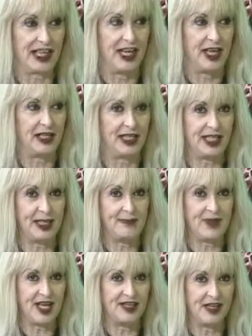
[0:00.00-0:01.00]
And
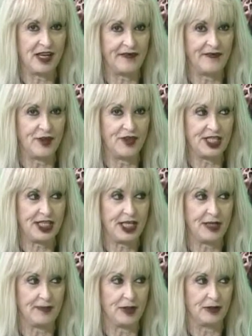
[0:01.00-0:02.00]
keep that knife on the
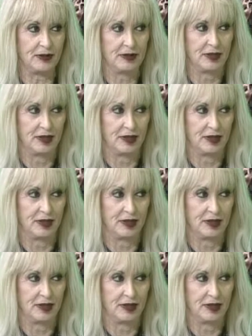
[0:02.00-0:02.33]
table.